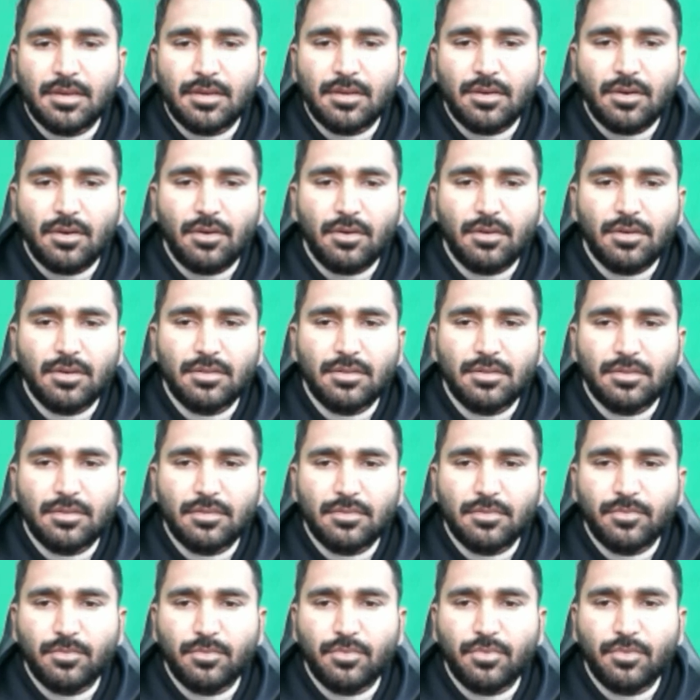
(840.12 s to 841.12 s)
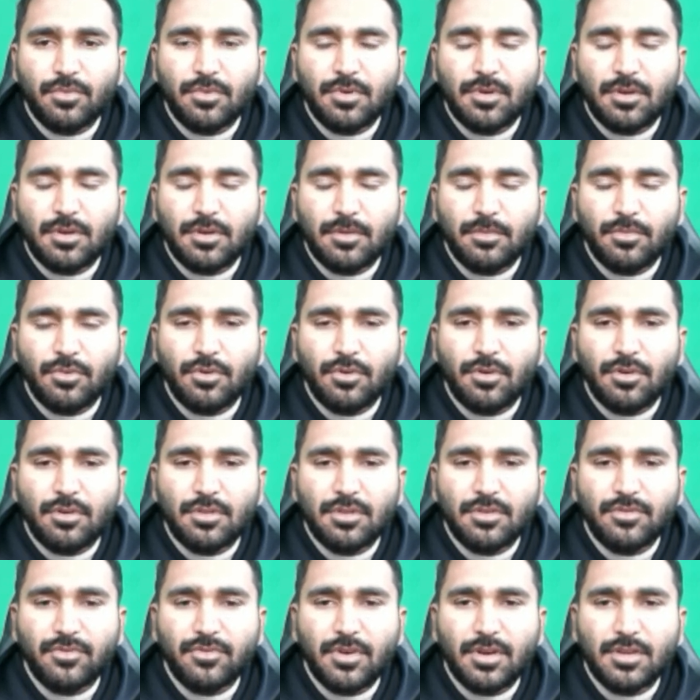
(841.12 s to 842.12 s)
on
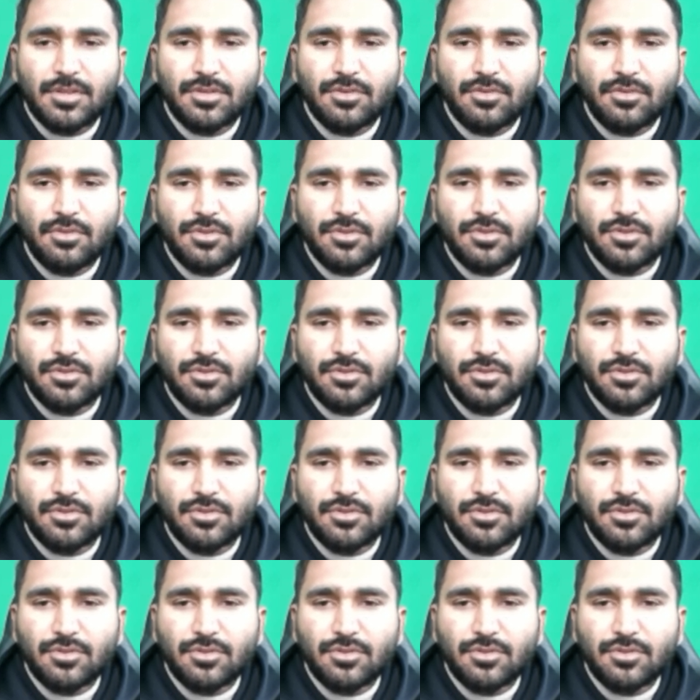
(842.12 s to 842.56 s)
the first row.